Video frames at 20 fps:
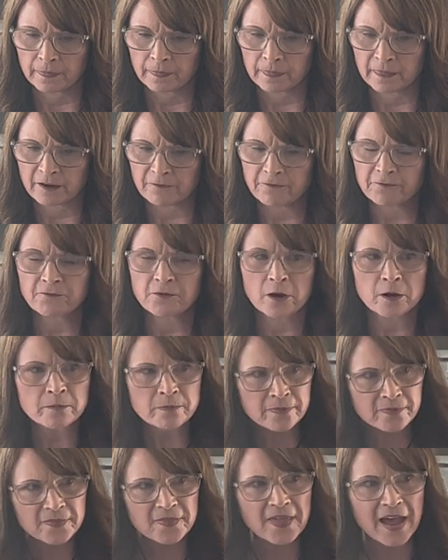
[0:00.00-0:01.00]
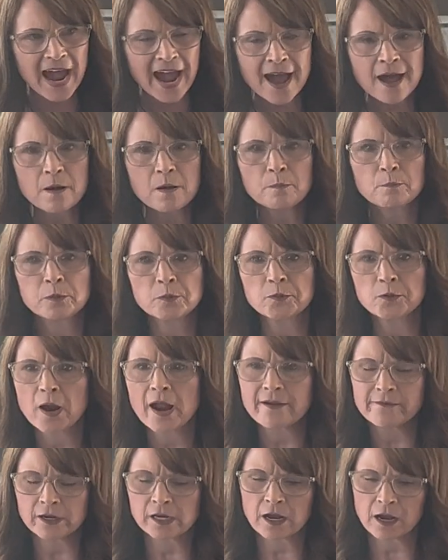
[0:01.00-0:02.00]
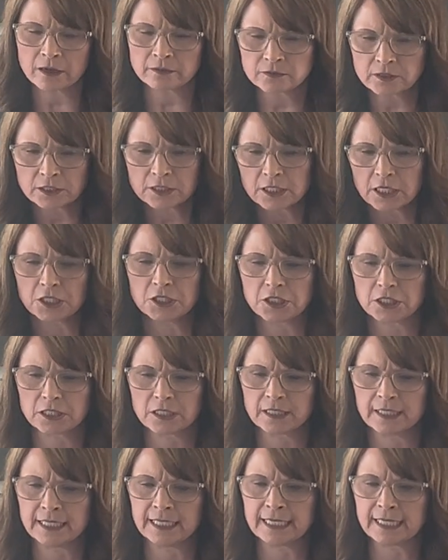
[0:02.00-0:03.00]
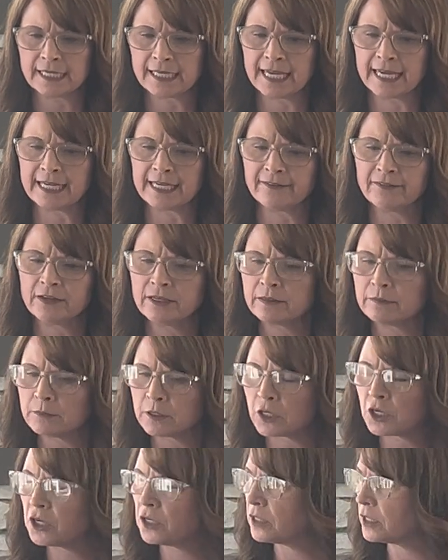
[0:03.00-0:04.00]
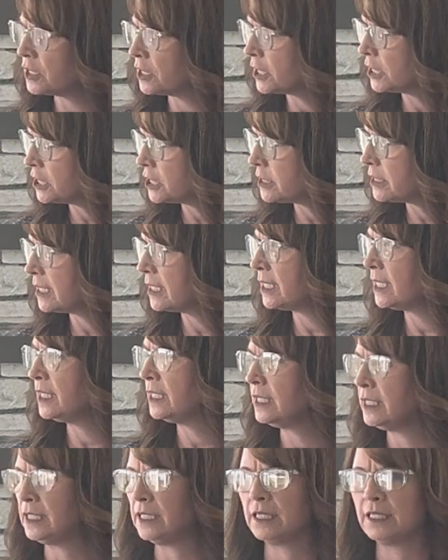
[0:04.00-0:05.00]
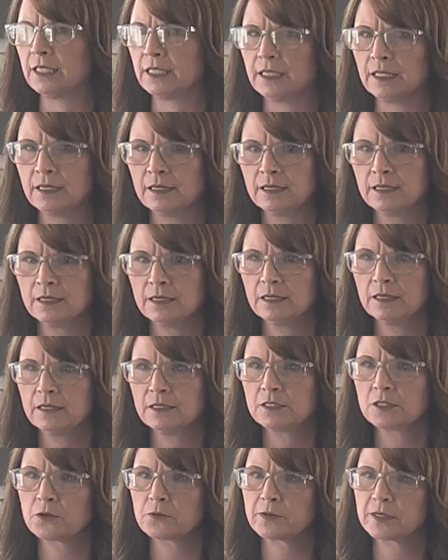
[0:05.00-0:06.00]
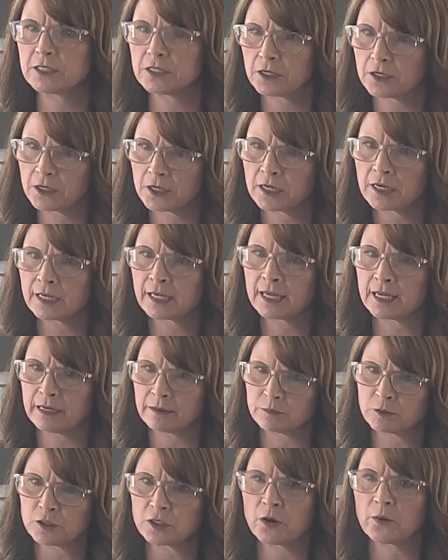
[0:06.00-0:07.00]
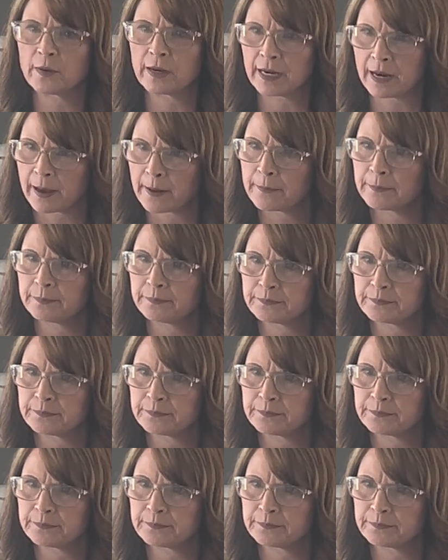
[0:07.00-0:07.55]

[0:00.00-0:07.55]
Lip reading: that from that private conversation, it gave him the courage that he needed to return and keep showing up.